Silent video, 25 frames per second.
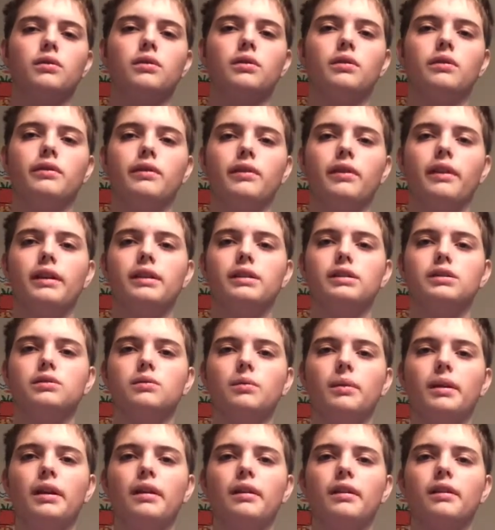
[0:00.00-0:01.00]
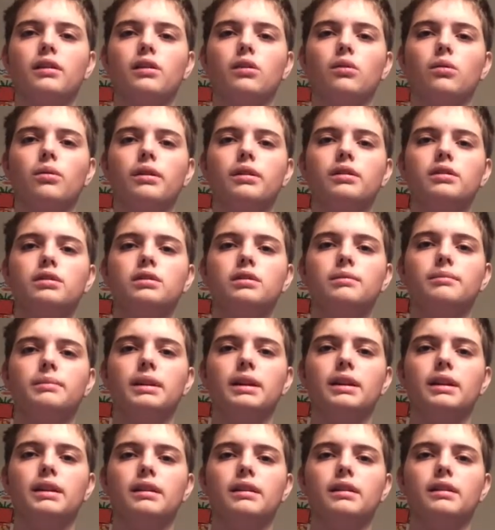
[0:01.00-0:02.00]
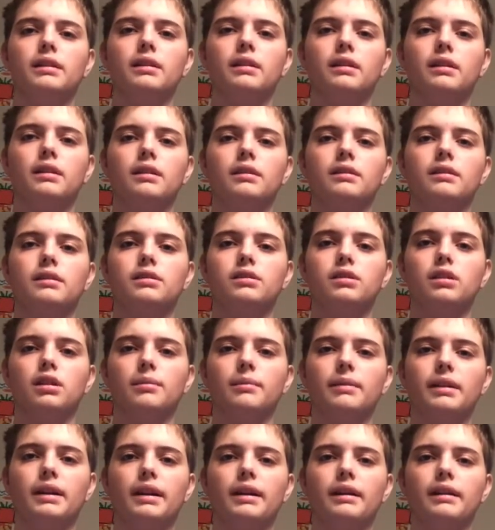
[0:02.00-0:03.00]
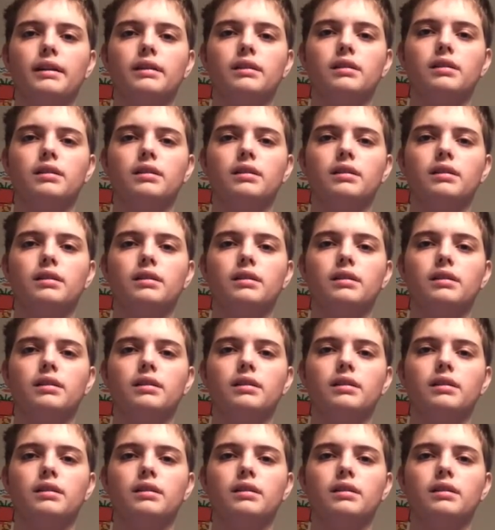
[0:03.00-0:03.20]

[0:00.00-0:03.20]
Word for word: for this, we are going to be determining